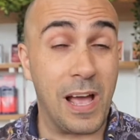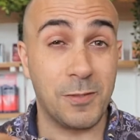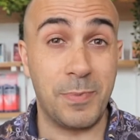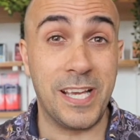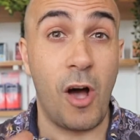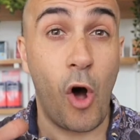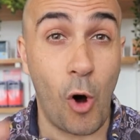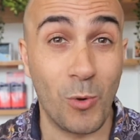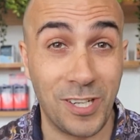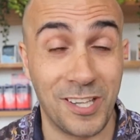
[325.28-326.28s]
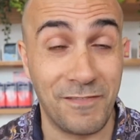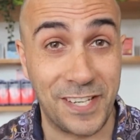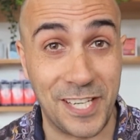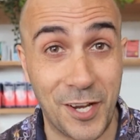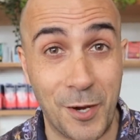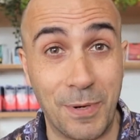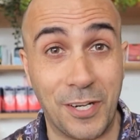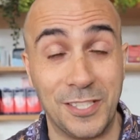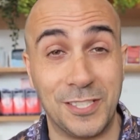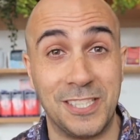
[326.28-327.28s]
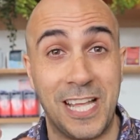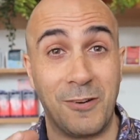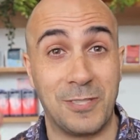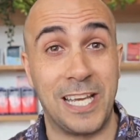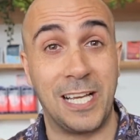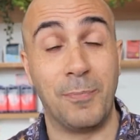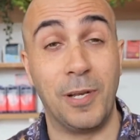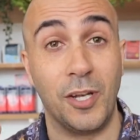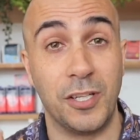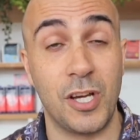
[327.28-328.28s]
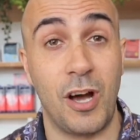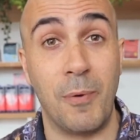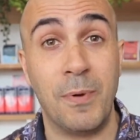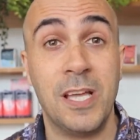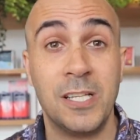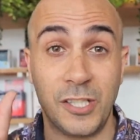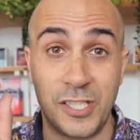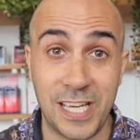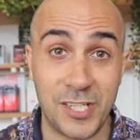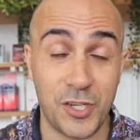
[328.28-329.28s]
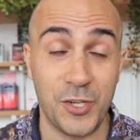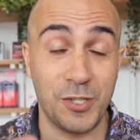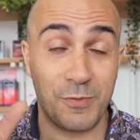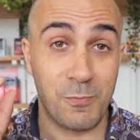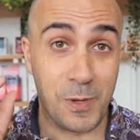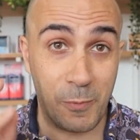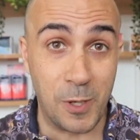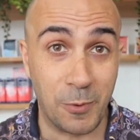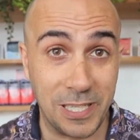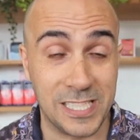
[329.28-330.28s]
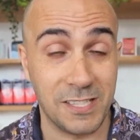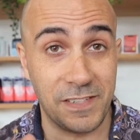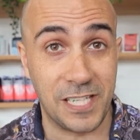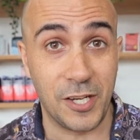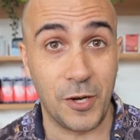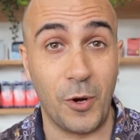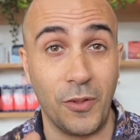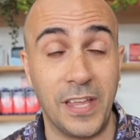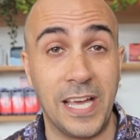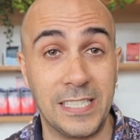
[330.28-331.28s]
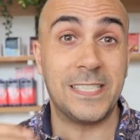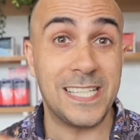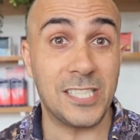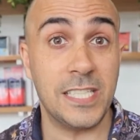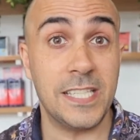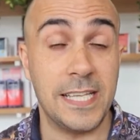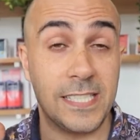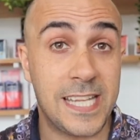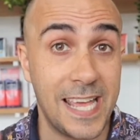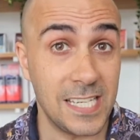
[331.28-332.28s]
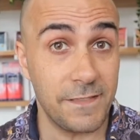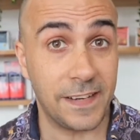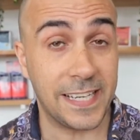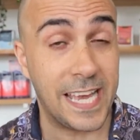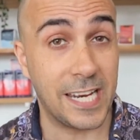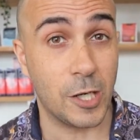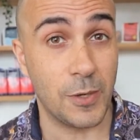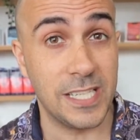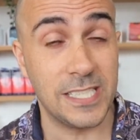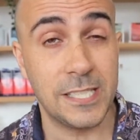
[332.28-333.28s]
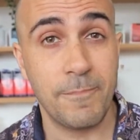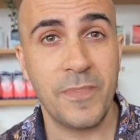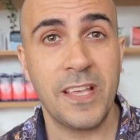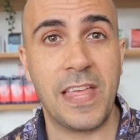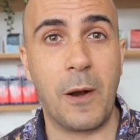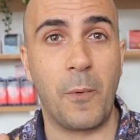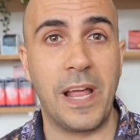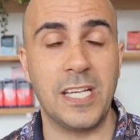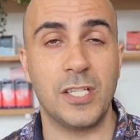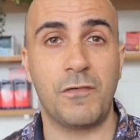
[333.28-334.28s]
have to be a whole nother video because that'll take up a lot of time. So stay tuned, we will release a video on that. Essentially there's 10 different categories that range